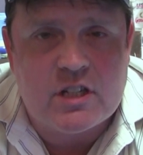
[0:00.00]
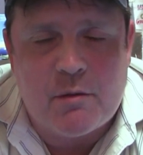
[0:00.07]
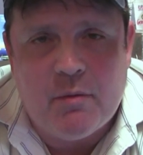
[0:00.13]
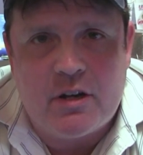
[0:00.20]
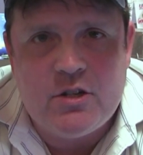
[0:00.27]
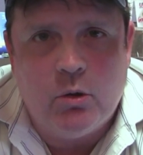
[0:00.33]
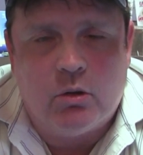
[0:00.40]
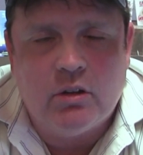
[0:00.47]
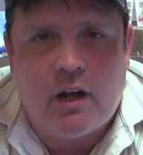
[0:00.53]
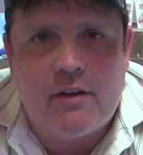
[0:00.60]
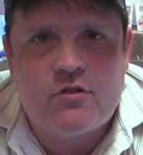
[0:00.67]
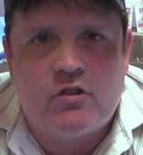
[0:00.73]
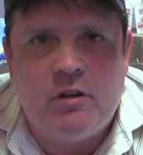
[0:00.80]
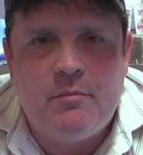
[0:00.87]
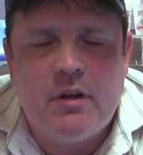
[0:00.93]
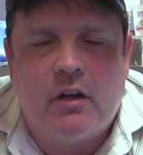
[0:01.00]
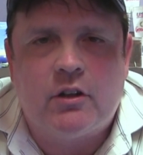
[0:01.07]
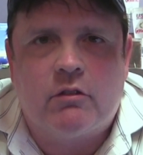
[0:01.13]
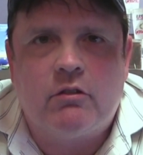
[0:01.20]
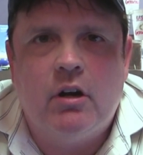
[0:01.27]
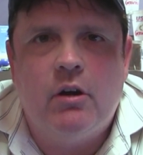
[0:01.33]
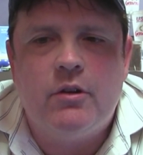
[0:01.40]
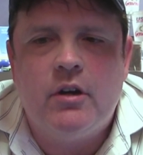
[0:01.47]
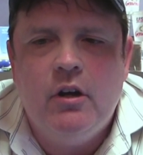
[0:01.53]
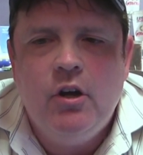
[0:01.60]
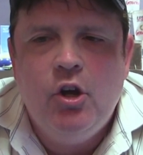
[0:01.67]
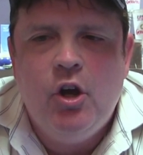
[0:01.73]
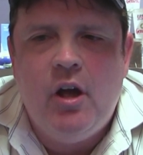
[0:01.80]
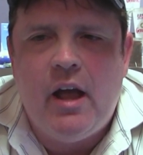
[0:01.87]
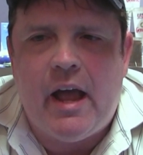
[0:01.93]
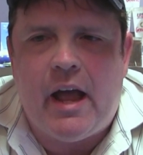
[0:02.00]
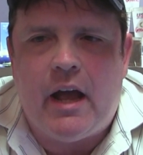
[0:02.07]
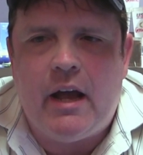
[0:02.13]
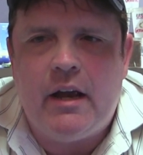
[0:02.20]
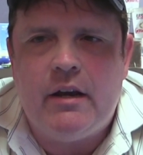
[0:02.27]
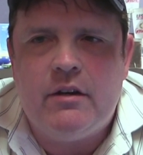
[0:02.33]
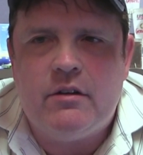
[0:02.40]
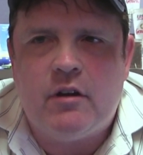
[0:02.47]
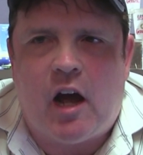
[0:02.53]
I might do a live stream down the road, and